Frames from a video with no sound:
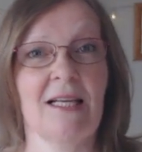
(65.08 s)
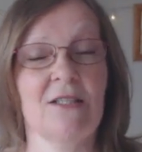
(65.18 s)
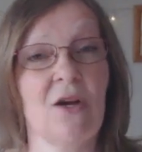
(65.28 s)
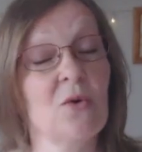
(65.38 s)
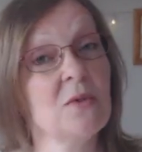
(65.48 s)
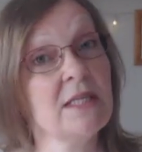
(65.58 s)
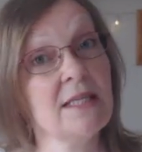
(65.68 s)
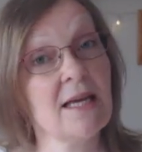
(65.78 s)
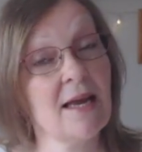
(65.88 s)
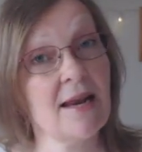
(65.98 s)
and
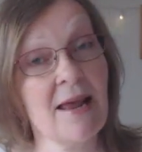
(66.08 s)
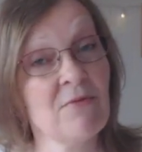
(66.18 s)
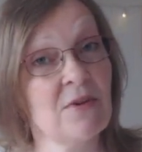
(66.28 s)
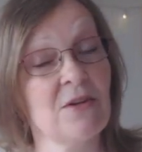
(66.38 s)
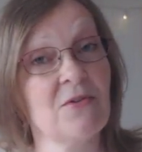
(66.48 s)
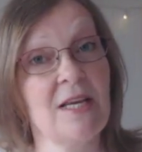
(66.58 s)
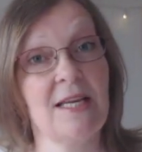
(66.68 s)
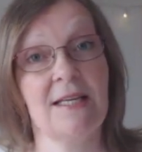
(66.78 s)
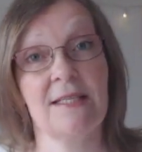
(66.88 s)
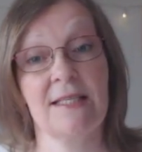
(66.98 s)
only 11 are
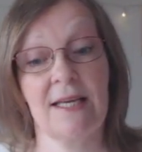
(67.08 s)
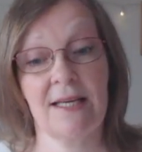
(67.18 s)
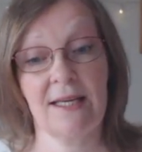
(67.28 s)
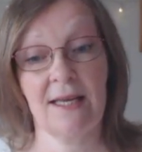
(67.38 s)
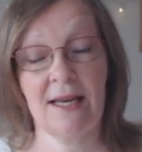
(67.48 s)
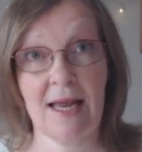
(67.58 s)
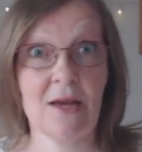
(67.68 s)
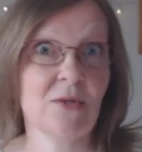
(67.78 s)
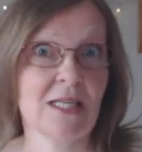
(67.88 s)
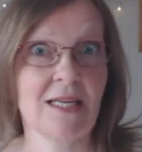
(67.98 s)

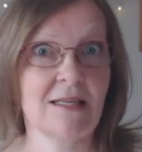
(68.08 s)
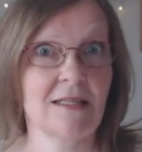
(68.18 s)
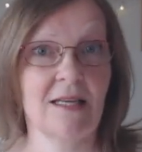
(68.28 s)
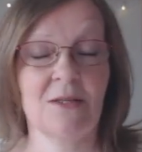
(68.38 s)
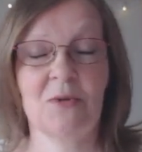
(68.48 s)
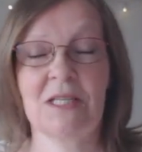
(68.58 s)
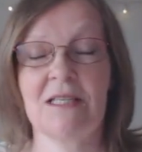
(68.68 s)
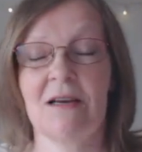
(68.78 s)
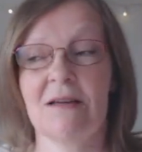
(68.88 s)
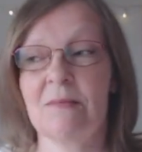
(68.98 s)
allowed in at any one
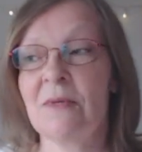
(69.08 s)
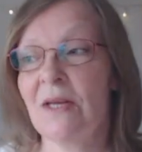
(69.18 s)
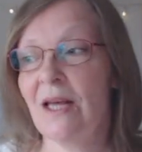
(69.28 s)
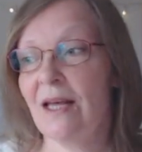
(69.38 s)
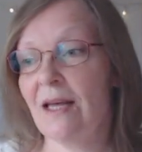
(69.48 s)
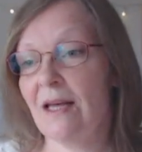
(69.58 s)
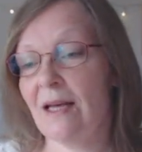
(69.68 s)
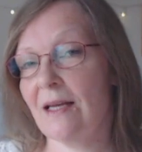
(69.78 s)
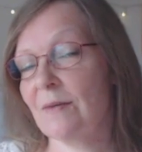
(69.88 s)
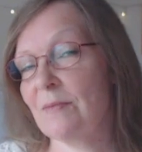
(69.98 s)
time.
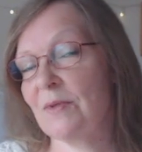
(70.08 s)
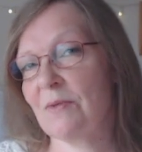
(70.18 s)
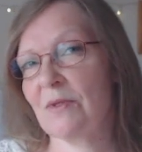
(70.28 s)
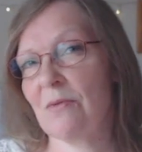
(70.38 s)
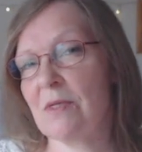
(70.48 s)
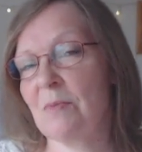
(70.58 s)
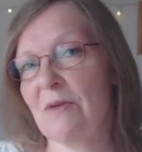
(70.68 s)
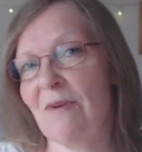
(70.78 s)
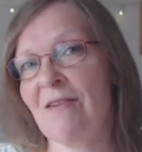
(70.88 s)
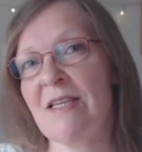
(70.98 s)
So it's going to
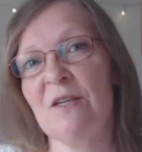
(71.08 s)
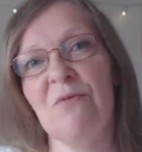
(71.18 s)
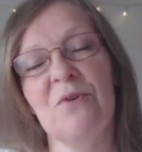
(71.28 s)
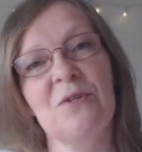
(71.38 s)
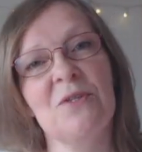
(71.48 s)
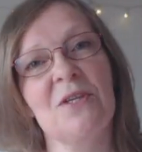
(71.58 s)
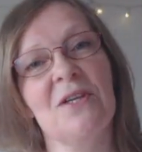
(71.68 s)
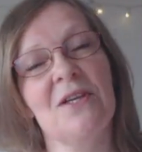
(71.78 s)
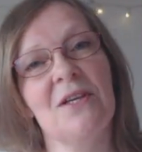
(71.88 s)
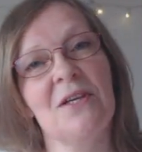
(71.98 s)
be a very different
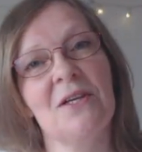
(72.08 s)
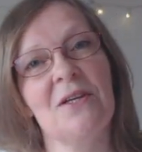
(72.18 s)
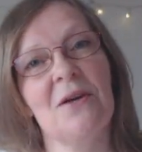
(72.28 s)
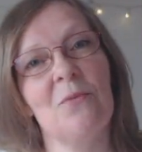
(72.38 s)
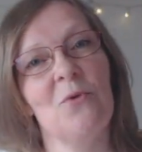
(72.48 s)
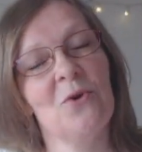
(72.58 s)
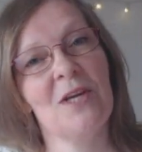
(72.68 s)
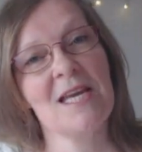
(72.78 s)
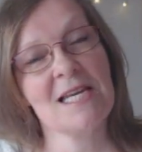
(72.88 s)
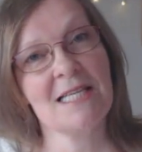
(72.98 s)

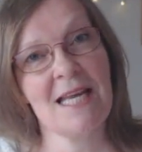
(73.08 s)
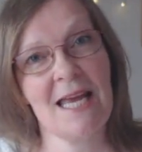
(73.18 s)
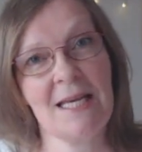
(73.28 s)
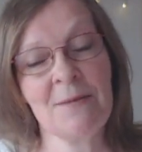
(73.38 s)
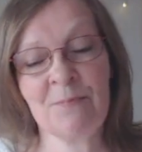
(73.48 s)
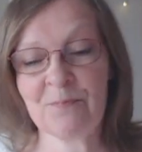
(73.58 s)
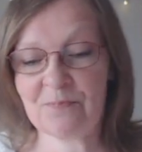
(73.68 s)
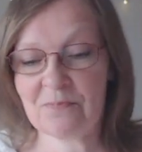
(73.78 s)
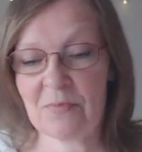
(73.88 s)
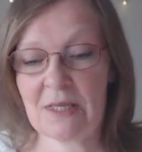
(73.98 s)
working day,
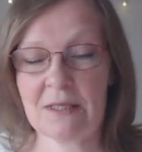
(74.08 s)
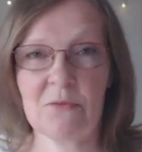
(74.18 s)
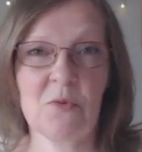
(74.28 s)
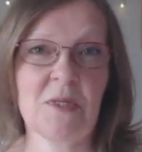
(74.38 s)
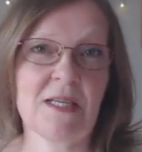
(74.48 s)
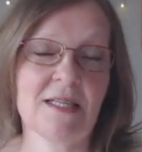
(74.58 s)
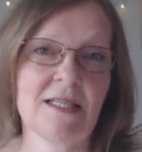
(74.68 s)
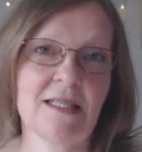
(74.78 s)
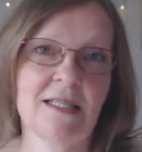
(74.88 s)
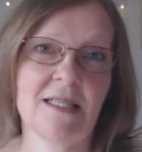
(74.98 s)
but it will be
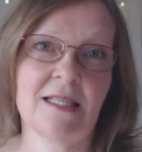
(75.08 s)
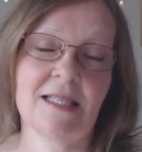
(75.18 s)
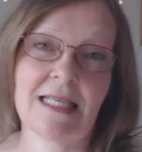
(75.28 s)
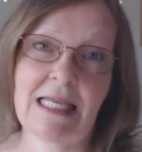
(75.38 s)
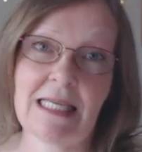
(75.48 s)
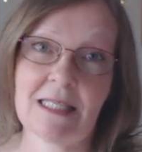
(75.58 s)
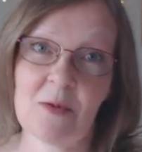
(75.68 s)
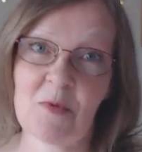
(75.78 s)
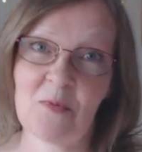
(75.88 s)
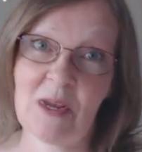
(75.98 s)
nice to see
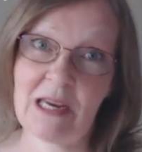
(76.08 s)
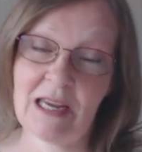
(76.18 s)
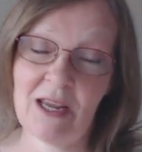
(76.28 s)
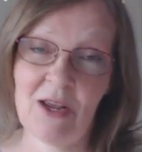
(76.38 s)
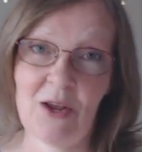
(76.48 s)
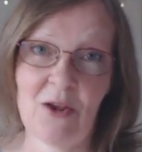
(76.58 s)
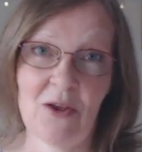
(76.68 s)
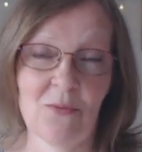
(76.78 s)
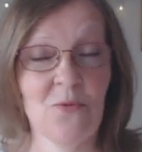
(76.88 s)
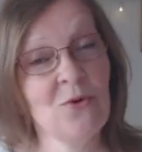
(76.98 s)
some of my
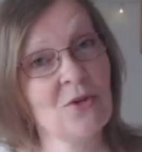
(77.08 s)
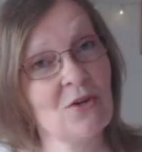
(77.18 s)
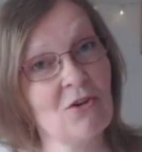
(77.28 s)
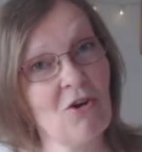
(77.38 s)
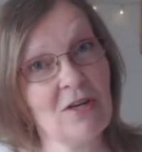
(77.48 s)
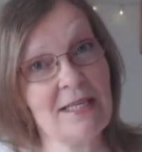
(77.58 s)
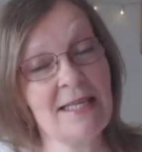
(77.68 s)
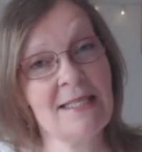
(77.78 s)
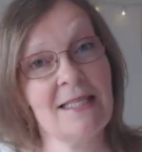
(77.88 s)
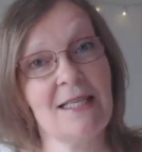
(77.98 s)
work
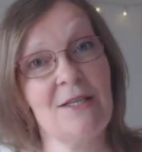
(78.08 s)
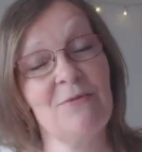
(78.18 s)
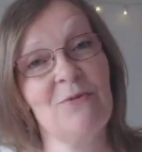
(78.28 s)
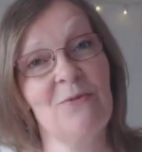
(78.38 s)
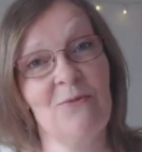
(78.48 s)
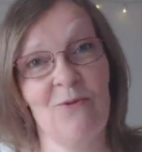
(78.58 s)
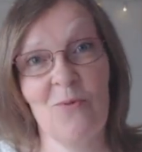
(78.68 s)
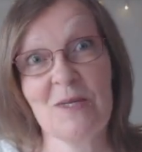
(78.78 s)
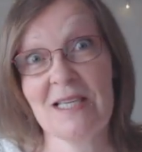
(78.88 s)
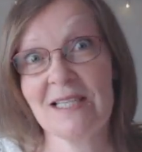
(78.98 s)
colleagues even
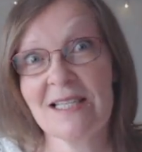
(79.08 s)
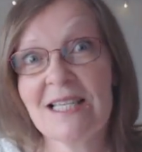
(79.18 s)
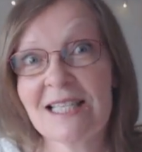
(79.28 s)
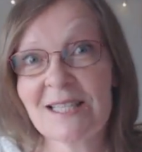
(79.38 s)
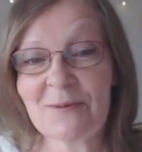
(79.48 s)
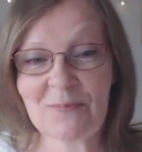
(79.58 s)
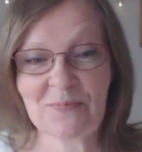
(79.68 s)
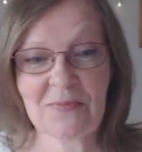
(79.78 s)
from a distance.